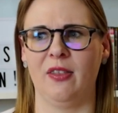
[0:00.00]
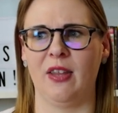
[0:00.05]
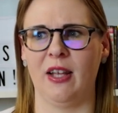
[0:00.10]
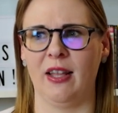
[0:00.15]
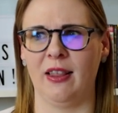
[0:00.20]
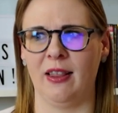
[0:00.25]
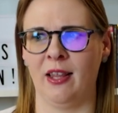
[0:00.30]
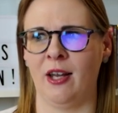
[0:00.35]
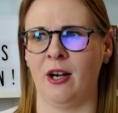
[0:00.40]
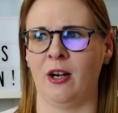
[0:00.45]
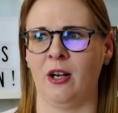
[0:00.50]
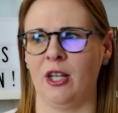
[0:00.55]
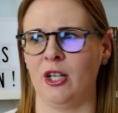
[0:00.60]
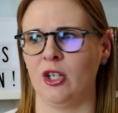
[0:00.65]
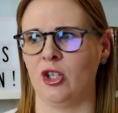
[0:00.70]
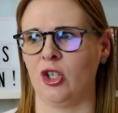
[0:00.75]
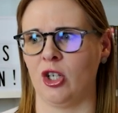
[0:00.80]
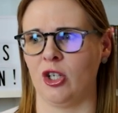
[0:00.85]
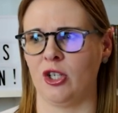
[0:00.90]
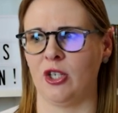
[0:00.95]
They
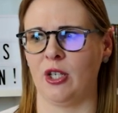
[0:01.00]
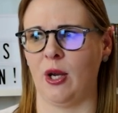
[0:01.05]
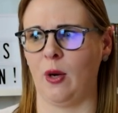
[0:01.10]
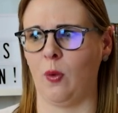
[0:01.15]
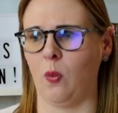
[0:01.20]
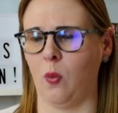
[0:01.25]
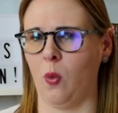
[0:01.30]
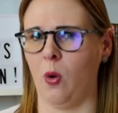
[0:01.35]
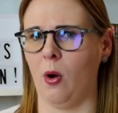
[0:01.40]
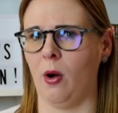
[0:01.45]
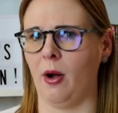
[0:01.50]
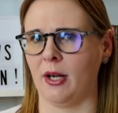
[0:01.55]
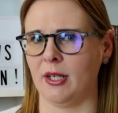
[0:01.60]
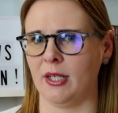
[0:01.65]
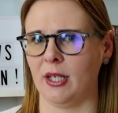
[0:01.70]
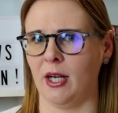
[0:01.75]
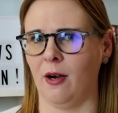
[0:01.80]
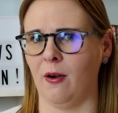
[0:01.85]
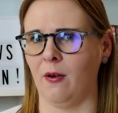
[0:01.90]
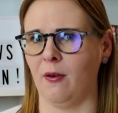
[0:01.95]
literally just like walked
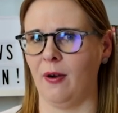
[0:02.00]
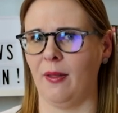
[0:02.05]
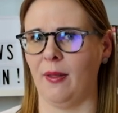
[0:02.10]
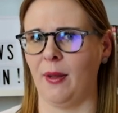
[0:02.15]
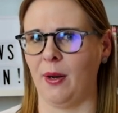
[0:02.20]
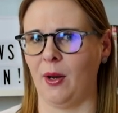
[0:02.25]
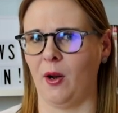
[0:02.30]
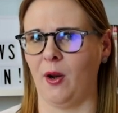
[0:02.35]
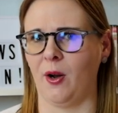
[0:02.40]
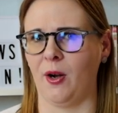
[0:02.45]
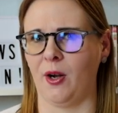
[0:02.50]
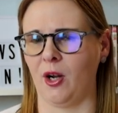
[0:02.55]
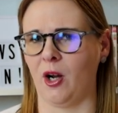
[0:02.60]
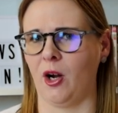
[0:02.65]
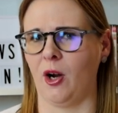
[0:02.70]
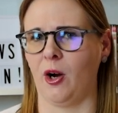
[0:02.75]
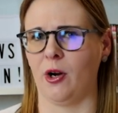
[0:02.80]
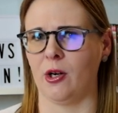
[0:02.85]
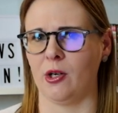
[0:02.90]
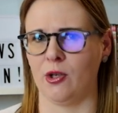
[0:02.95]
out and then got in a
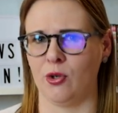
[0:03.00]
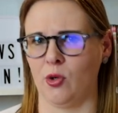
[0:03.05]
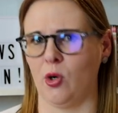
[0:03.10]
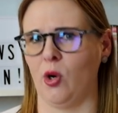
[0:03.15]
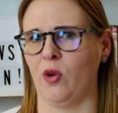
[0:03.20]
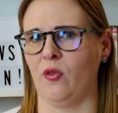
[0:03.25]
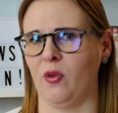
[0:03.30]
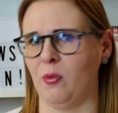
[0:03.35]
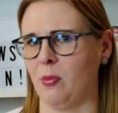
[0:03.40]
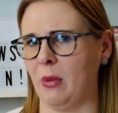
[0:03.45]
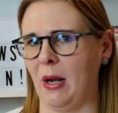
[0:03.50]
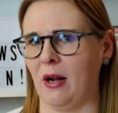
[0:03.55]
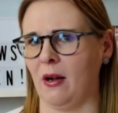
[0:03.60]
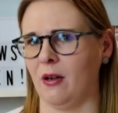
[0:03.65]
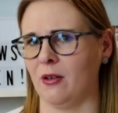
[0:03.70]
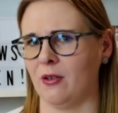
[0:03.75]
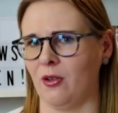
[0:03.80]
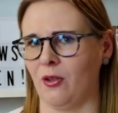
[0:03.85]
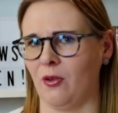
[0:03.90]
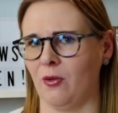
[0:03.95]
car and drove and back
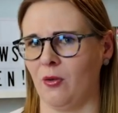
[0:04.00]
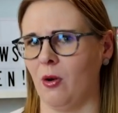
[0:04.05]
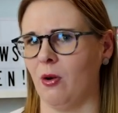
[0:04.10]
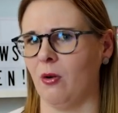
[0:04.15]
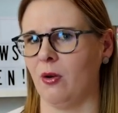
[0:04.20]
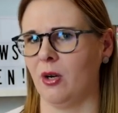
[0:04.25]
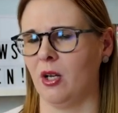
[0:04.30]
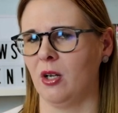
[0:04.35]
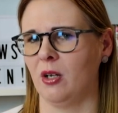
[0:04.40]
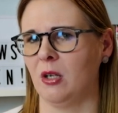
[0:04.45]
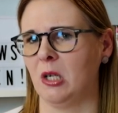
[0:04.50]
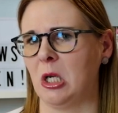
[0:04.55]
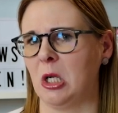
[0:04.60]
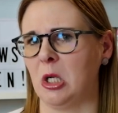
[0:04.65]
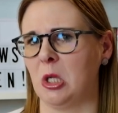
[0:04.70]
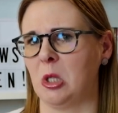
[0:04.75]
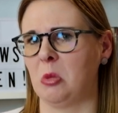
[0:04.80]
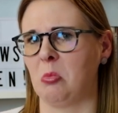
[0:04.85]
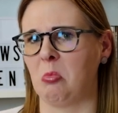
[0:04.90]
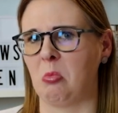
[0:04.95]
onto the road.
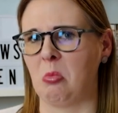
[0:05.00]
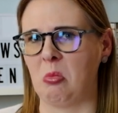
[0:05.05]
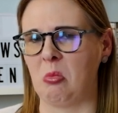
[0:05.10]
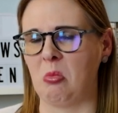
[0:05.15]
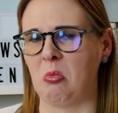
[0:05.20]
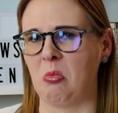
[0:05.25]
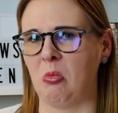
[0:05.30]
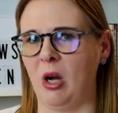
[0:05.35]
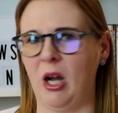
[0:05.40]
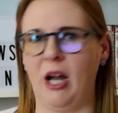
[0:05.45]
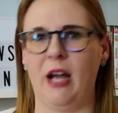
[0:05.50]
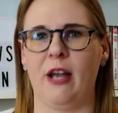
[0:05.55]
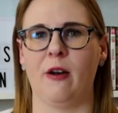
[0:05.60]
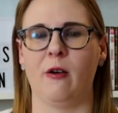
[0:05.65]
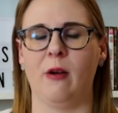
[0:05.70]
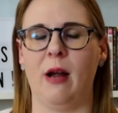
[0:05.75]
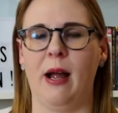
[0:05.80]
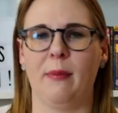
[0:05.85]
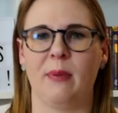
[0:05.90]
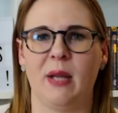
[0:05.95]

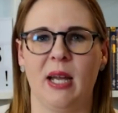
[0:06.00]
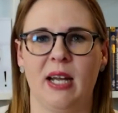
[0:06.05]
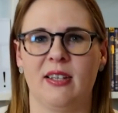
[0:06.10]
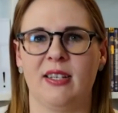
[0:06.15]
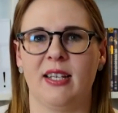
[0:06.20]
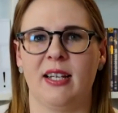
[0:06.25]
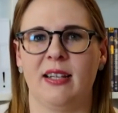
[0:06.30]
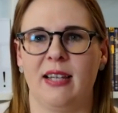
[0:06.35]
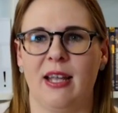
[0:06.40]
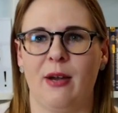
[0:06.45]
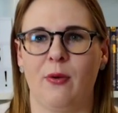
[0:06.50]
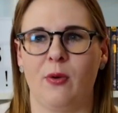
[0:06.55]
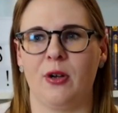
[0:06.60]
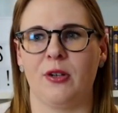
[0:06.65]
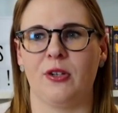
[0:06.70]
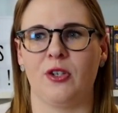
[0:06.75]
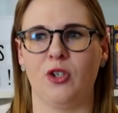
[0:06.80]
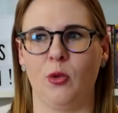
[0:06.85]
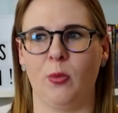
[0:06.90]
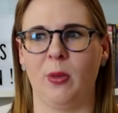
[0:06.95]
I'm guessing they were
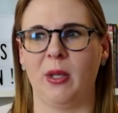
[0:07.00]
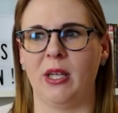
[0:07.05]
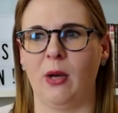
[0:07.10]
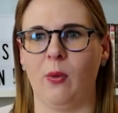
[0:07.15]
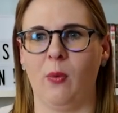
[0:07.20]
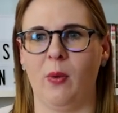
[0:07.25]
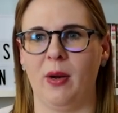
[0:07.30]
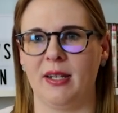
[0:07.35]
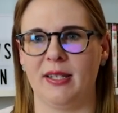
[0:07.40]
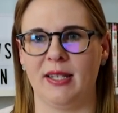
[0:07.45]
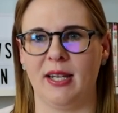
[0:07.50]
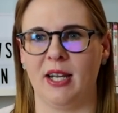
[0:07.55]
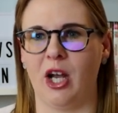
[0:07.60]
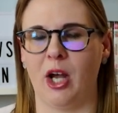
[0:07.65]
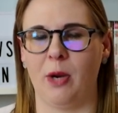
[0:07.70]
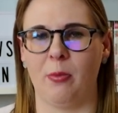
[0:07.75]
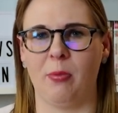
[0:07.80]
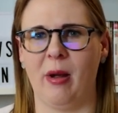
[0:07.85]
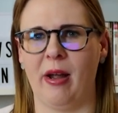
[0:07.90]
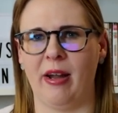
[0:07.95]
assuming that once they
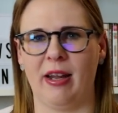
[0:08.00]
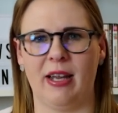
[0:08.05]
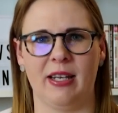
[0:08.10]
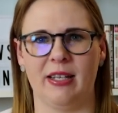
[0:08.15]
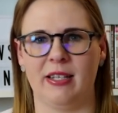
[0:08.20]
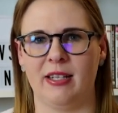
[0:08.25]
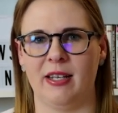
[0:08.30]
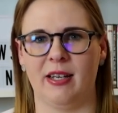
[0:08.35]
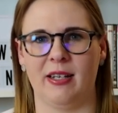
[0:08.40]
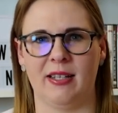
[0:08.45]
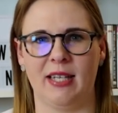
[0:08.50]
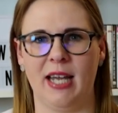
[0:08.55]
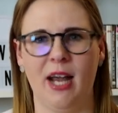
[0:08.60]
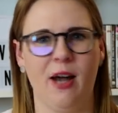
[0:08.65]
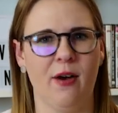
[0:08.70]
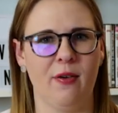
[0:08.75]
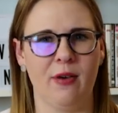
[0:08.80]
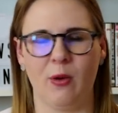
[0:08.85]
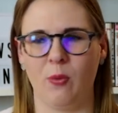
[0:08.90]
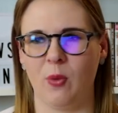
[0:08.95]
got back into
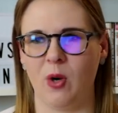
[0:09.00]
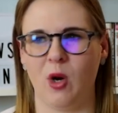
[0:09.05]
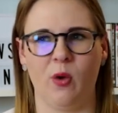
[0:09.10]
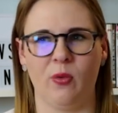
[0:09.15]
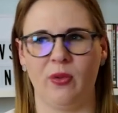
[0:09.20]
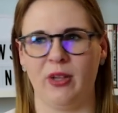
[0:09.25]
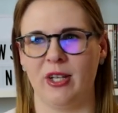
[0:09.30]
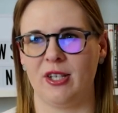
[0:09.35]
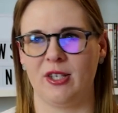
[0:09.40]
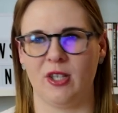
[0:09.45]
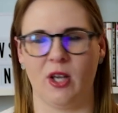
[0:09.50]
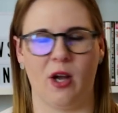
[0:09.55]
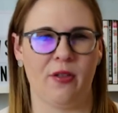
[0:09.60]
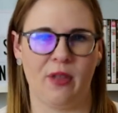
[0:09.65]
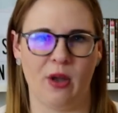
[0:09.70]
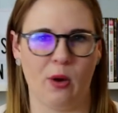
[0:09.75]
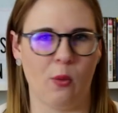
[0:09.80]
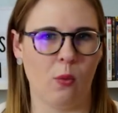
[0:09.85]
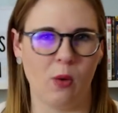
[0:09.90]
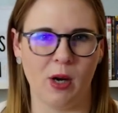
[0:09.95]
town and we only saw
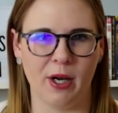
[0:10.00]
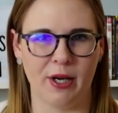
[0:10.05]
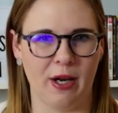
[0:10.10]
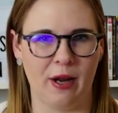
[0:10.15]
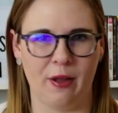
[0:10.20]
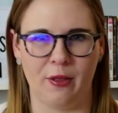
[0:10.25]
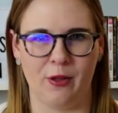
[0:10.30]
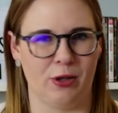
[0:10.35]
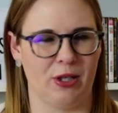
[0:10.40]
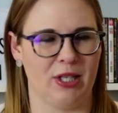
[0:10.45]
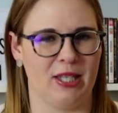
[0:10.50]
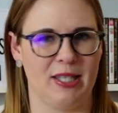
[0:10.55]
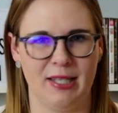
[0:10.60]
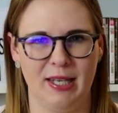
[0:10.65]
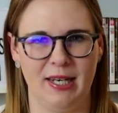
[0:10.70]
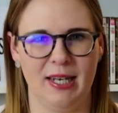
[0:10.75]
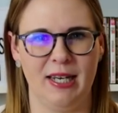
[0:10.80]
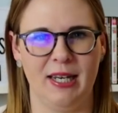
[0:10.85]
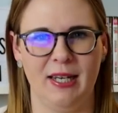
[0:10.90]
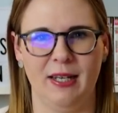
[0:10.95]
that one other
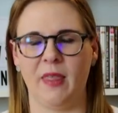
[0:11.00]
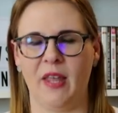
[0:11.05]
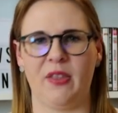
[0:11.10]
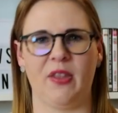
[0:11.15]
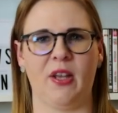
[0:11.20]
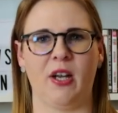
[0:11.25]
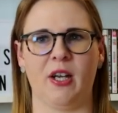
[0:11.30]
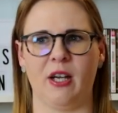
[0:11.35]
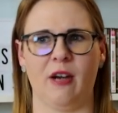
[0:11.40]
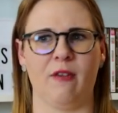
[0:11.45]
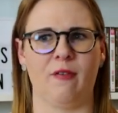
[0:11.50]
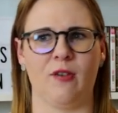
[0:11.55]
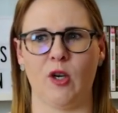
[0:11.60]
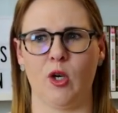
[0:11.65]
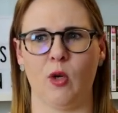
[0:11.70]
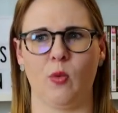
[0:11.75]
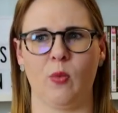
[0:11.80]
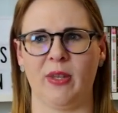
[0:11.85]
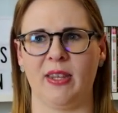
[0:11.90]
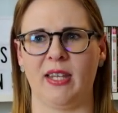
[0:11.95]
city, that the
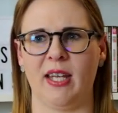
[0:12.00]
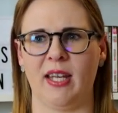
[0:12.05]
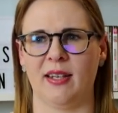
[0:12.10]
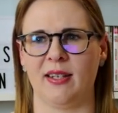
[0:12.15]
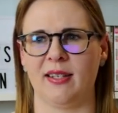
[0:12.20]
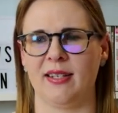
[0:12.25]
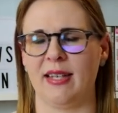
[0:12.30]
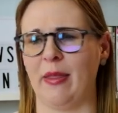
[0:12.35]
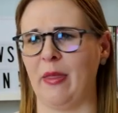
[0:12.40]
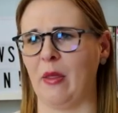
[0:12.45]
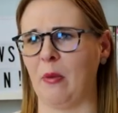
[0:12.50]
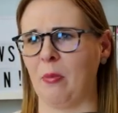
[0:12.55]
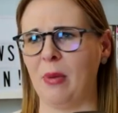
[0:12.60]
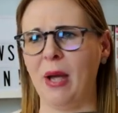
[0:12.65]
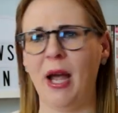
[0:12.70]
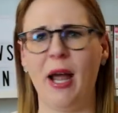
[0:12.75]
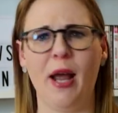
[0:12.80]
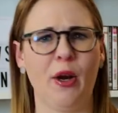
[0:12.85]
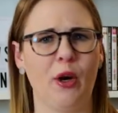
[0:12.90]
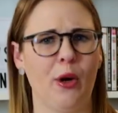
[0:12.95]
governor would then send them
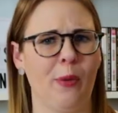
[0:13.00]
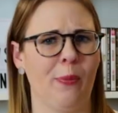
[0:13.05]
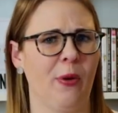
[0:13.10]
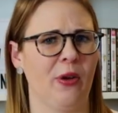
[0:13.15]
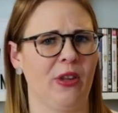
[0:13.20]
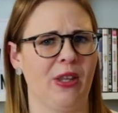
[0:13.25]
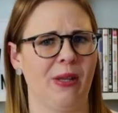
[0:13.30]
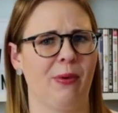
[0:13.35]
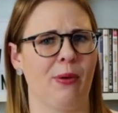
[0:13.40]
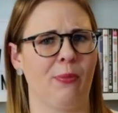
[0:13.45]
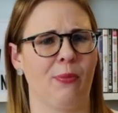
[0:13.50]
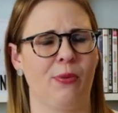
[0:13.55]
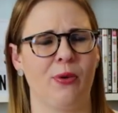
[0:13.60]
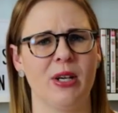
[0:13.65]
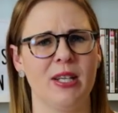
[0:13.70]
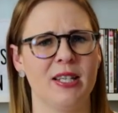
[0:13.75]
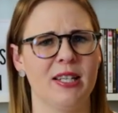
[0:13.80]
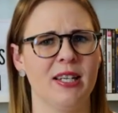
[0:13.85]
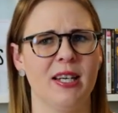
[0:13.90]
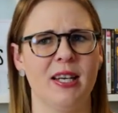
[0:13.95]
back or put them in
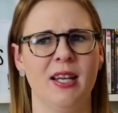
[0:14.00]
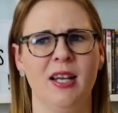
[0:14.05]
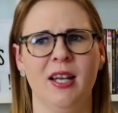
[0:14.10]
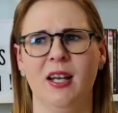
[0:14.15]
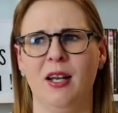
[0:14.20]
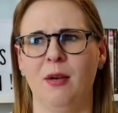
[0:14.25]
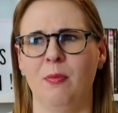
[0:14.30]
prison.